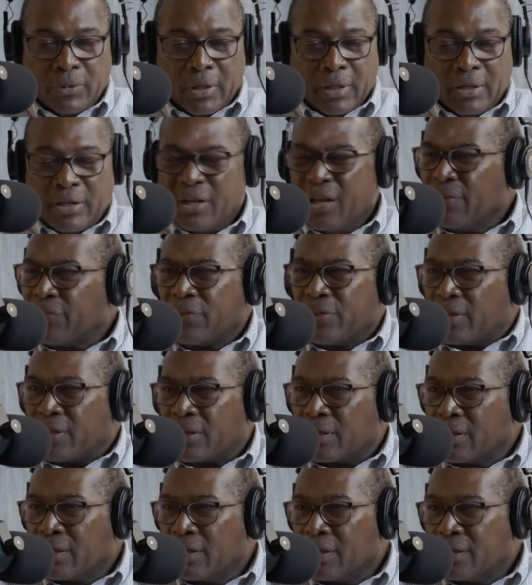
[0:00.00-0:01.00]
nothing.
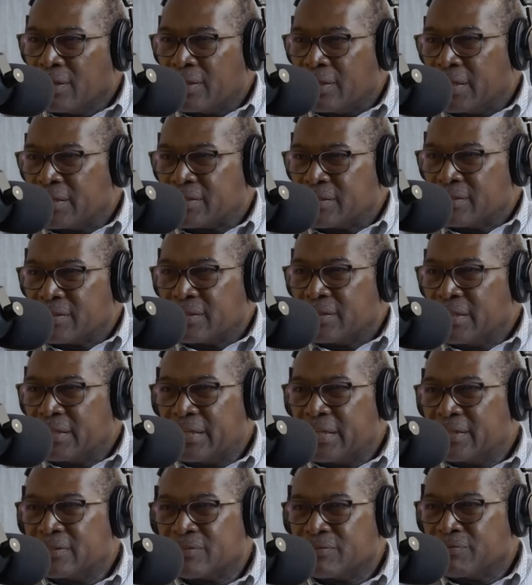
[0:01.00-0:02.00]
And this is in the
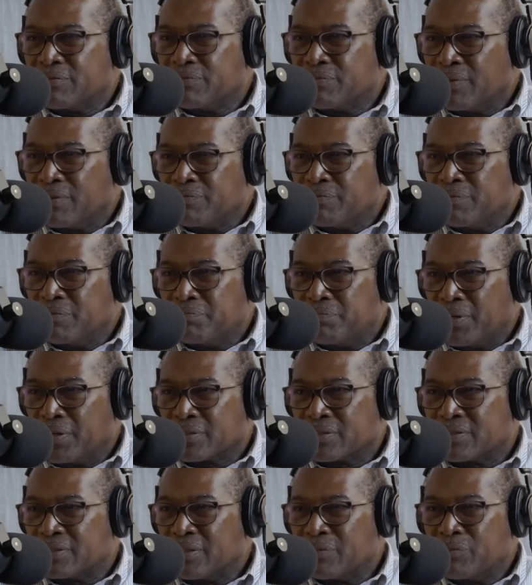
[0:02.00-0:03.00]
days of
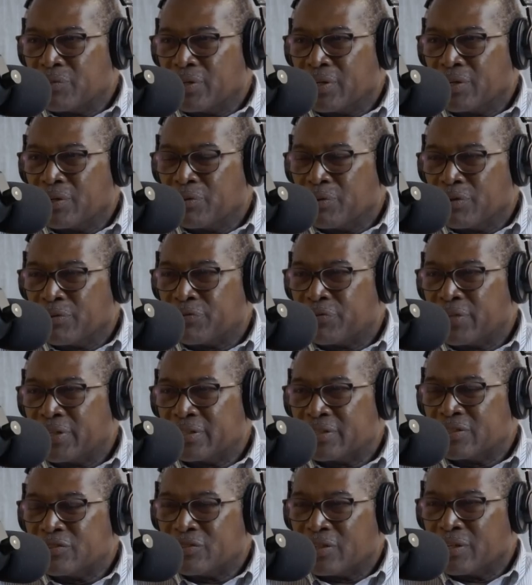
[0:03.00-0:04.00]
Buxton, where you were afraid
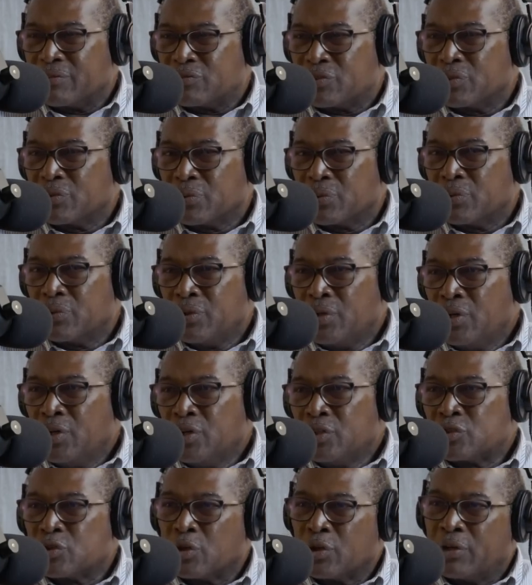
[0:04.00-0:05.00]
to drive through.
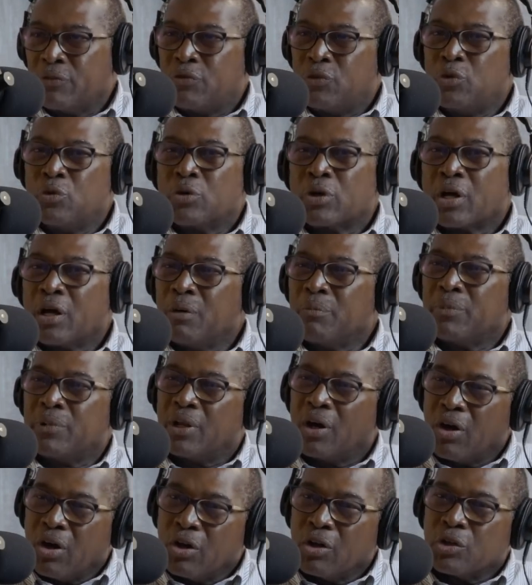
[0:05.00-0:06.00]
So if you come and
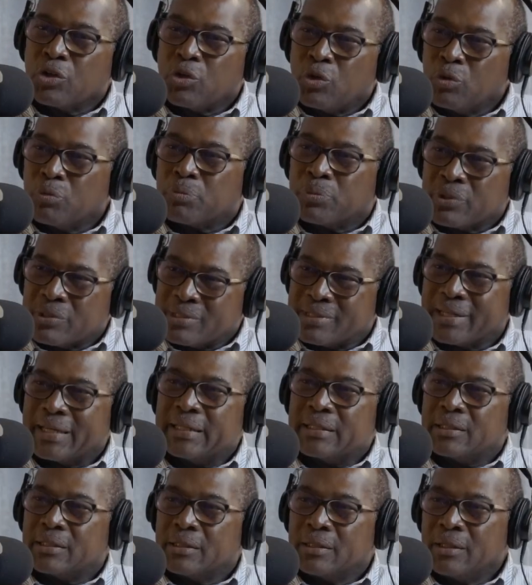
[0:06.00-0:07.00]
all you
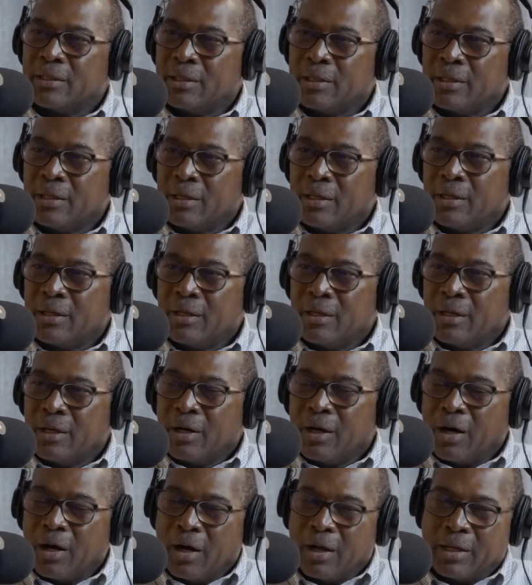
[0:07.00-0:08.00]
present
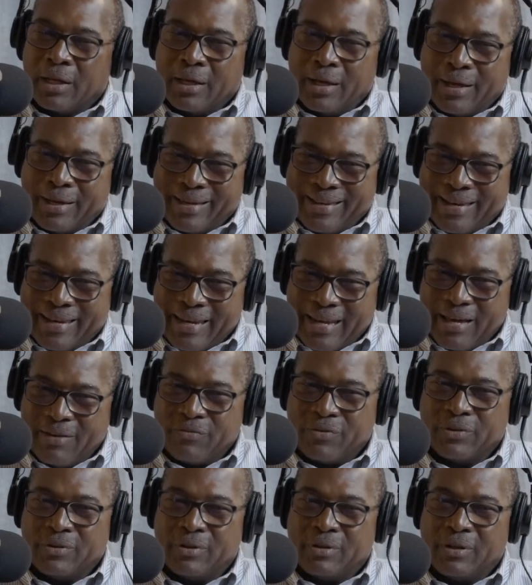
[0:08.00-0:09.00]
on a
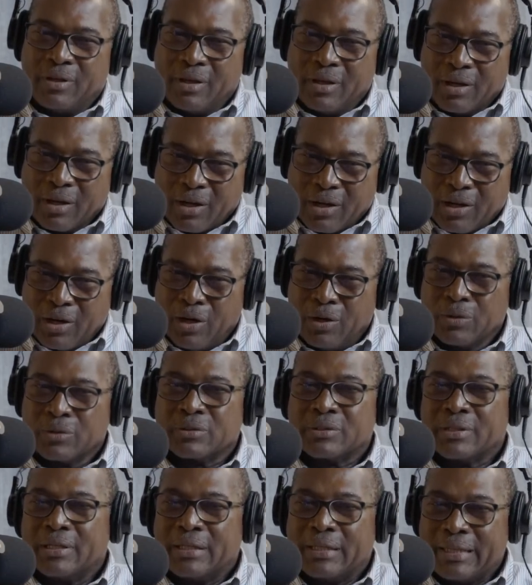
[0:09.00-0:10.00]

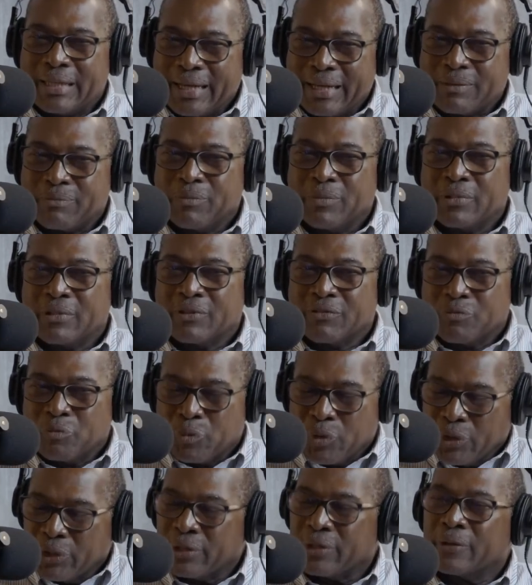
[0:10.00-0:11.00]
11-count indictment of
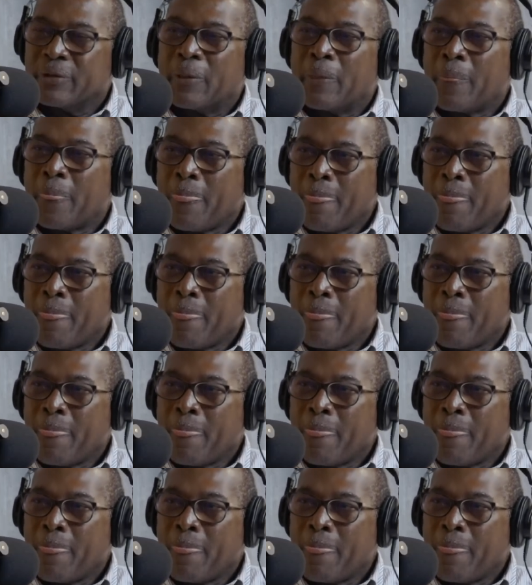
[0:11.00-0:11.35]
murder